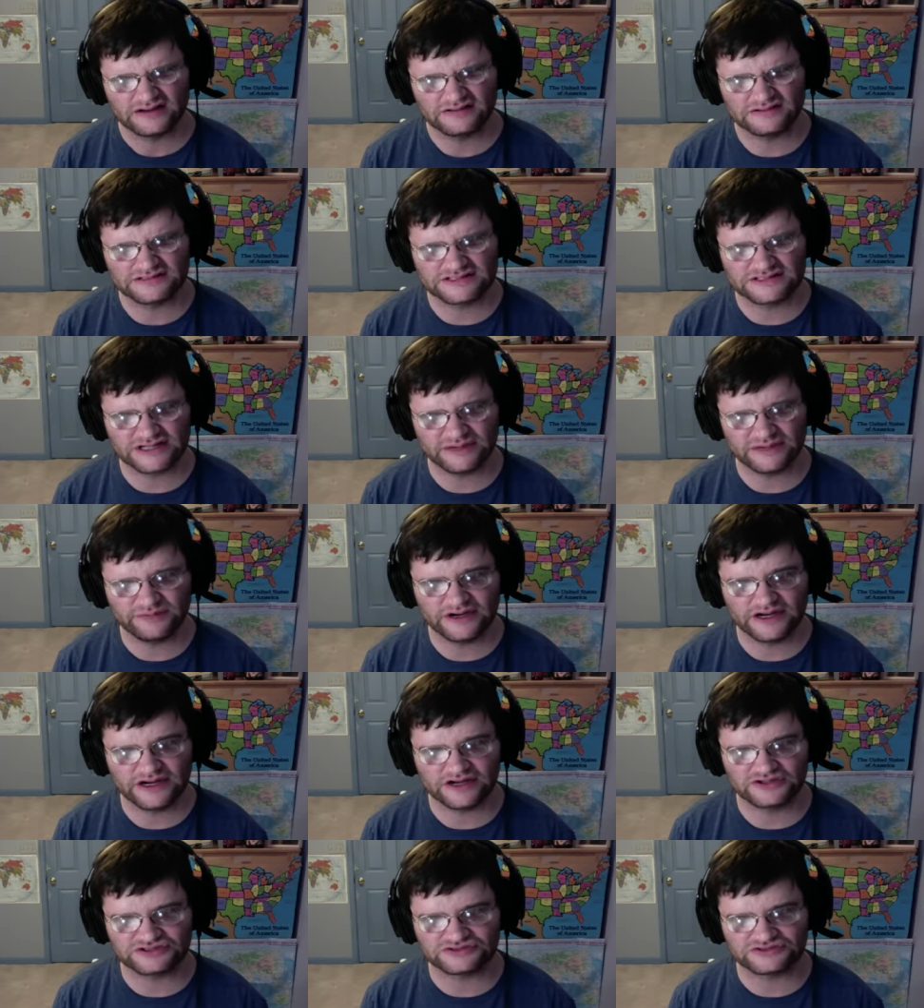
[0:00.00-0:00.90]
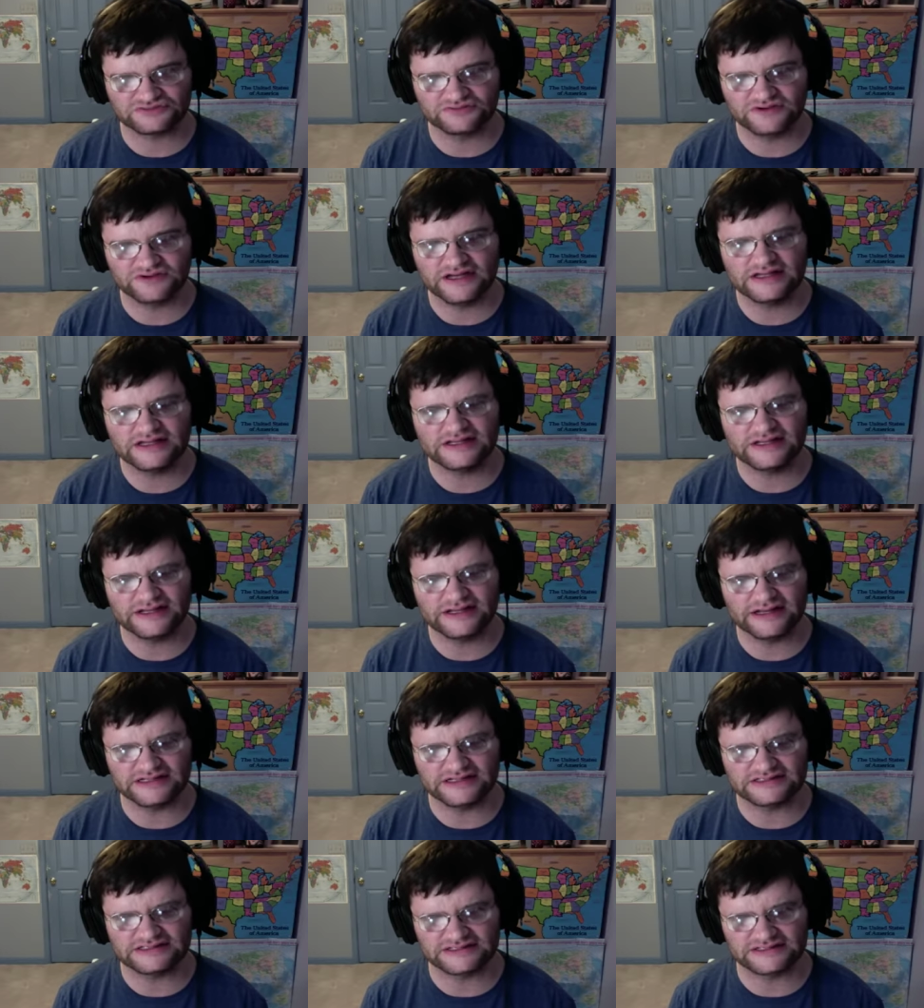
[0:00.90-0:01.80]
Someone else really
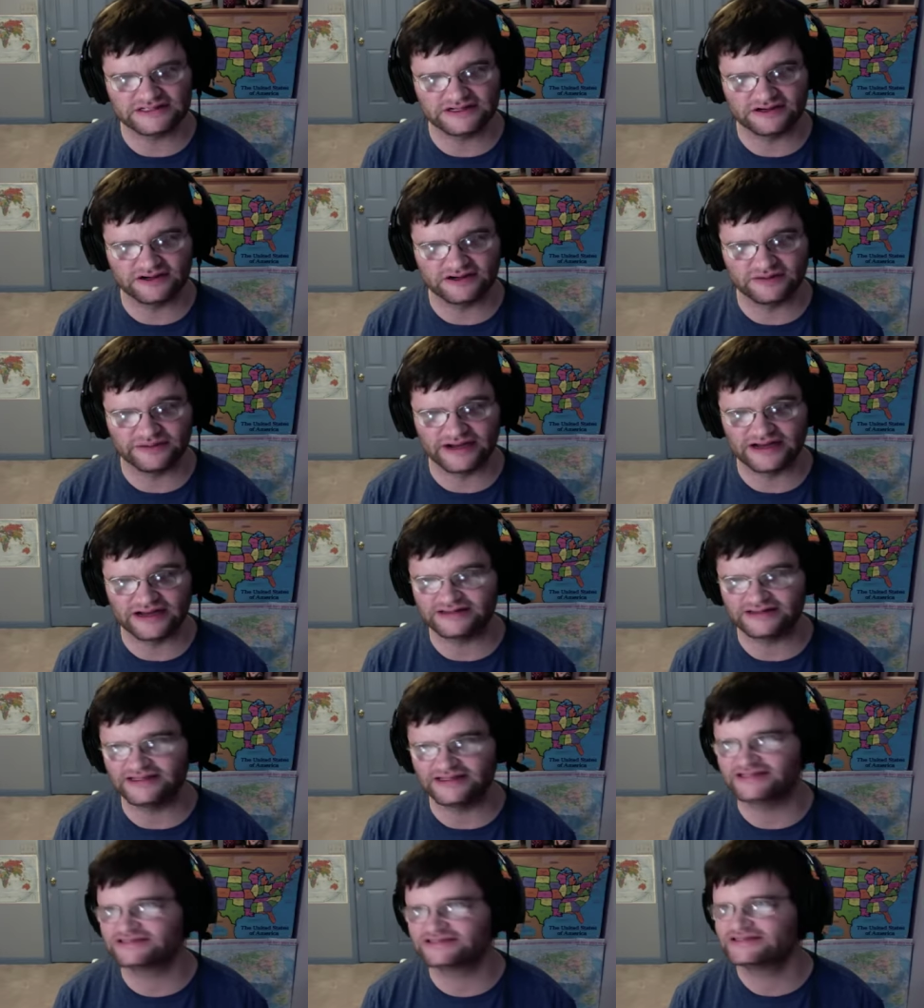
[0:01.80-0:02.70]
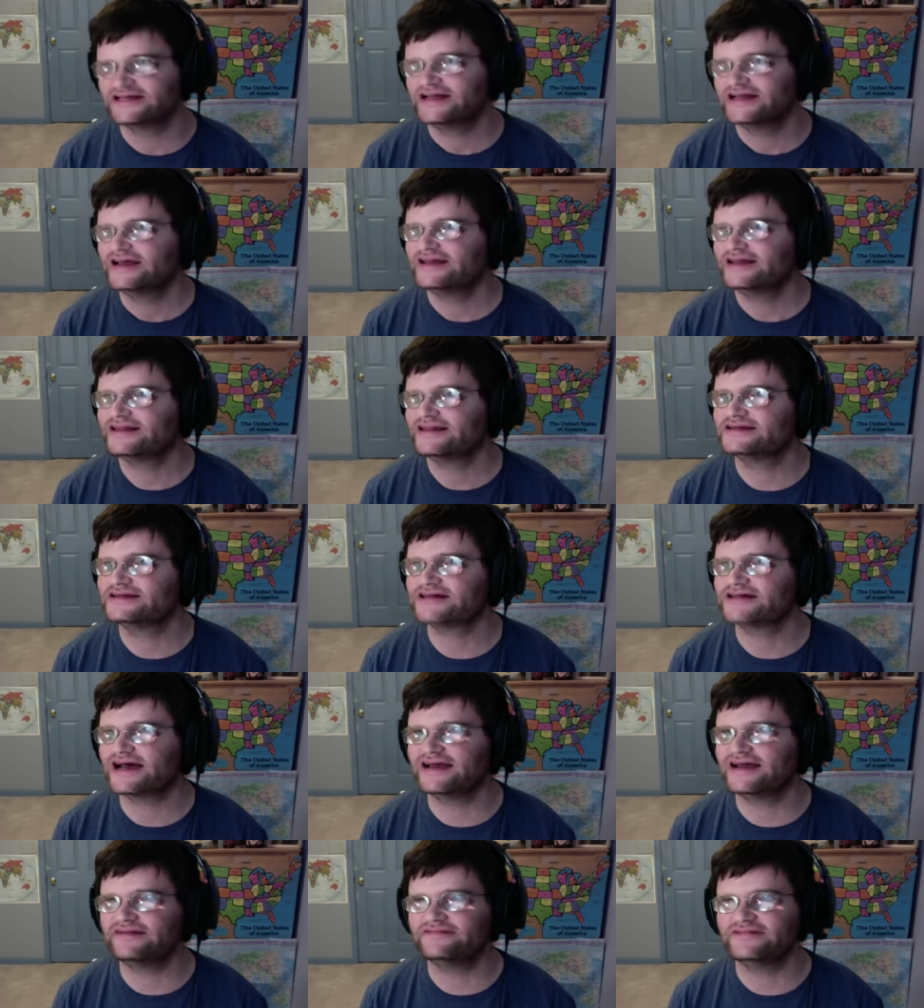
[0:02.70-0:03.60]
needs to know about this. That's
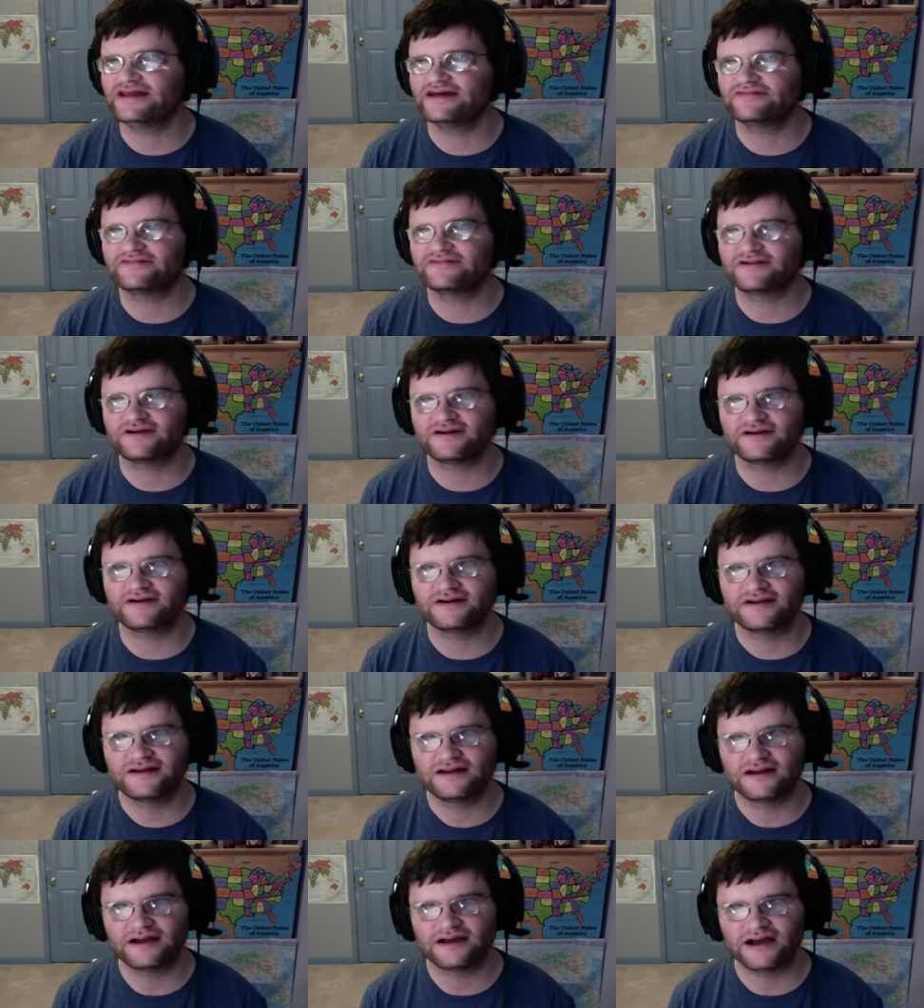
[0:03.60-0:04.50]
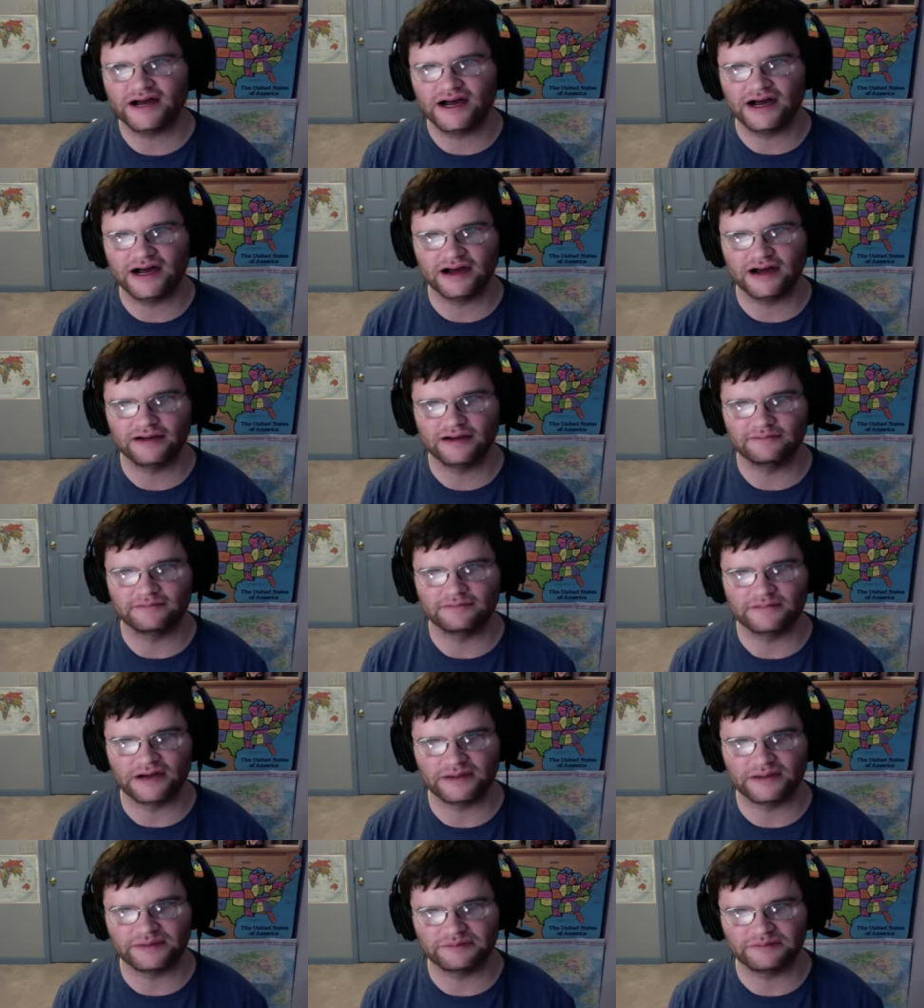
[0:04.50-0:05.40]
I've never. Um,
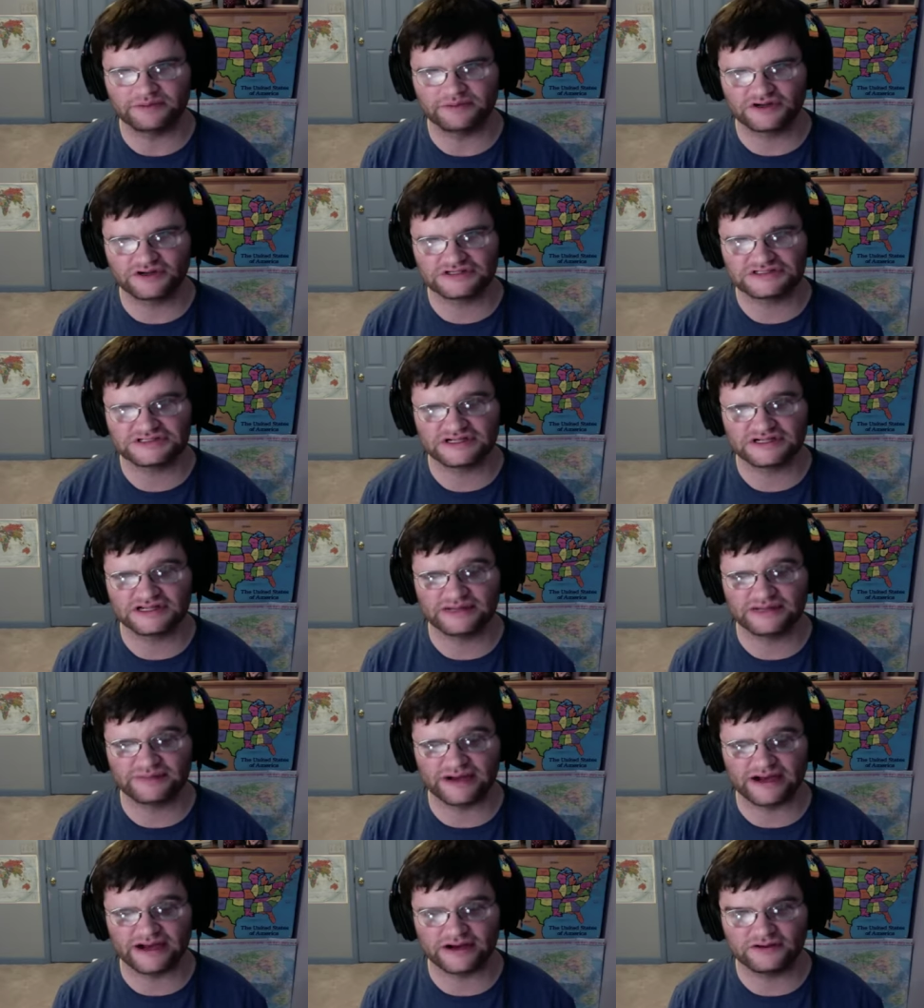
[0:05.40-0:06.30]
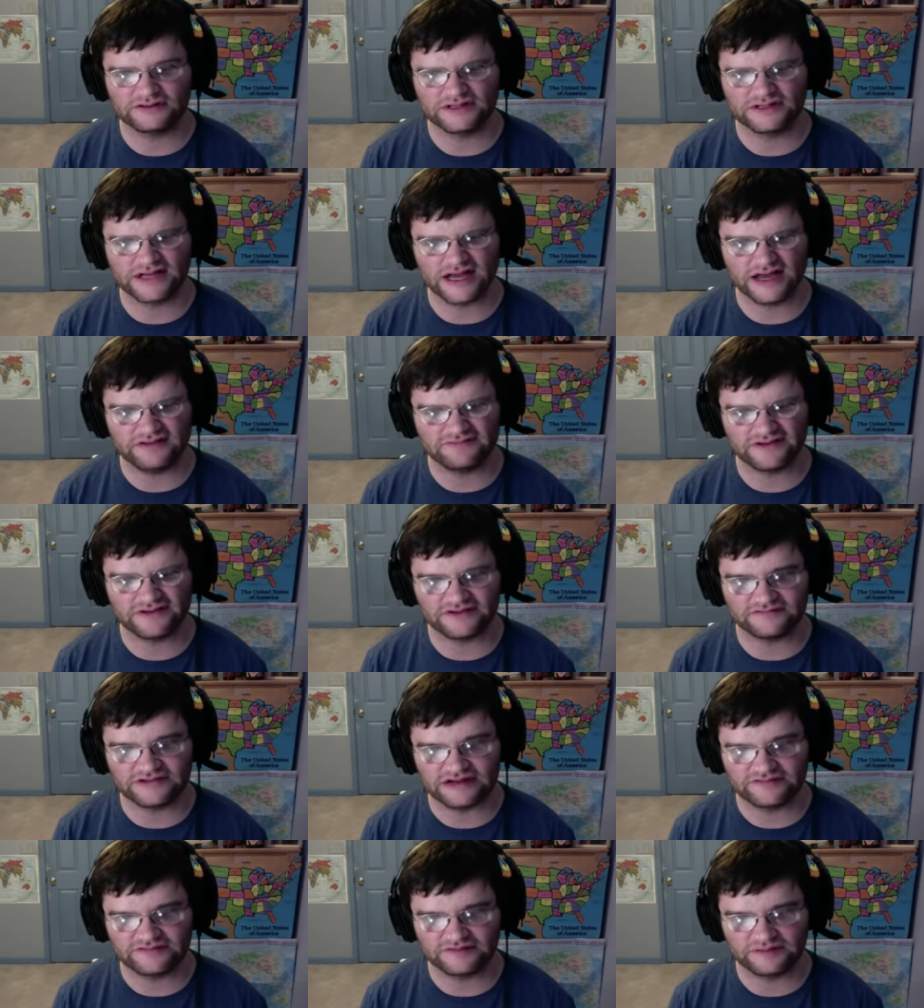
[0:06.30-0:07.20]
I mean, personally, in my own life, I've
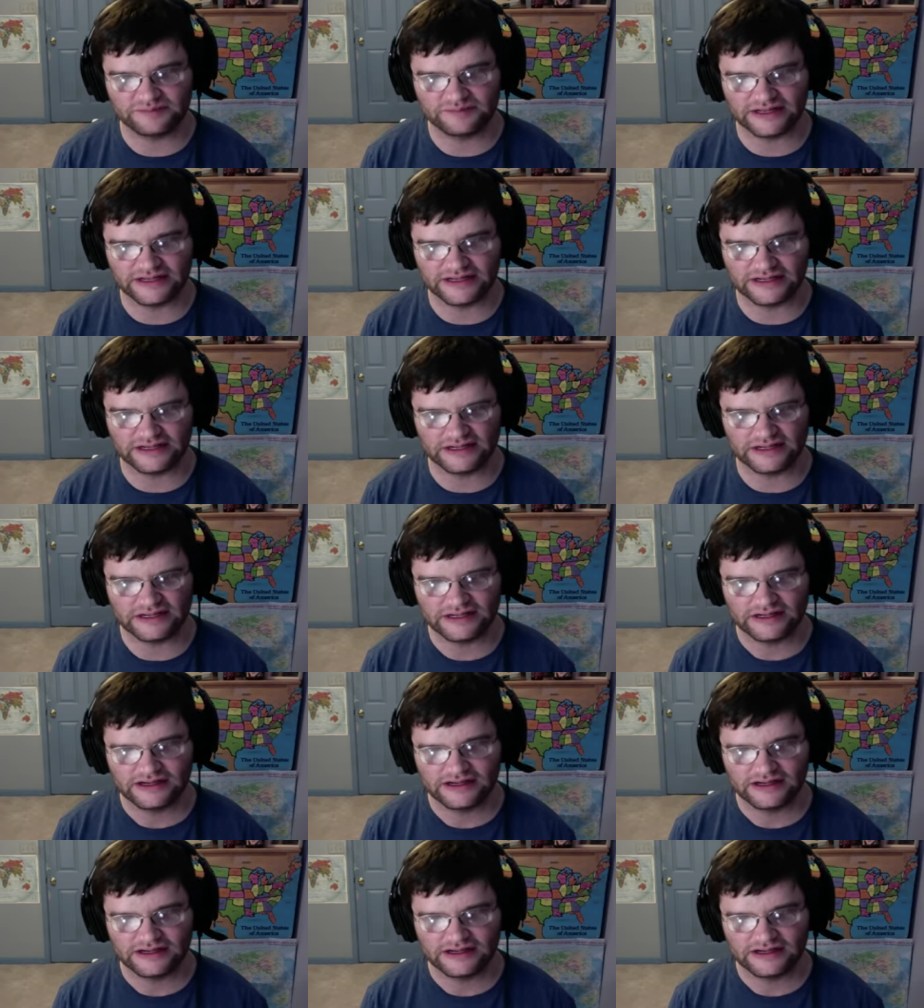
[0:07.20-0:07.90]
never been